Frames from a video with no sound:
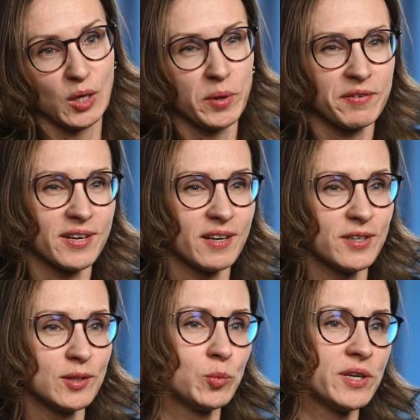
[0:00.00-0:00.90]
We've
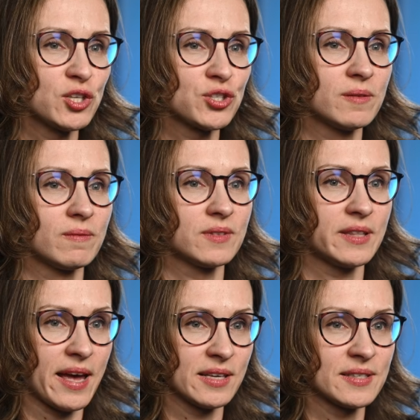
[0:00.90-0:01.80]
covered which
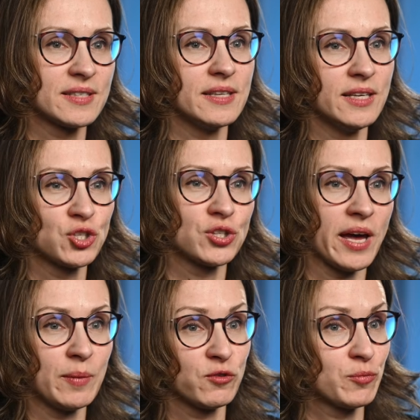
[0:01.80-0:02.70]
tasks each
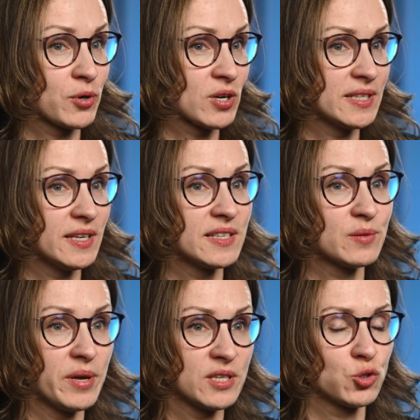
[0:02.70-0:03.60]
type of proxy is
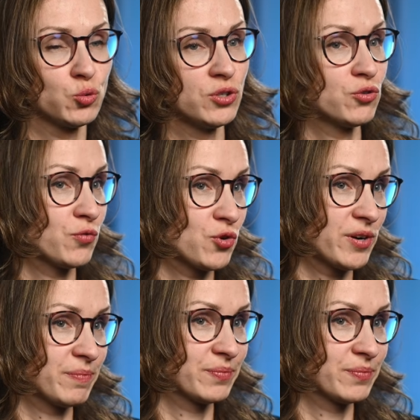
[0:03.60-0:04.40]
best suited for.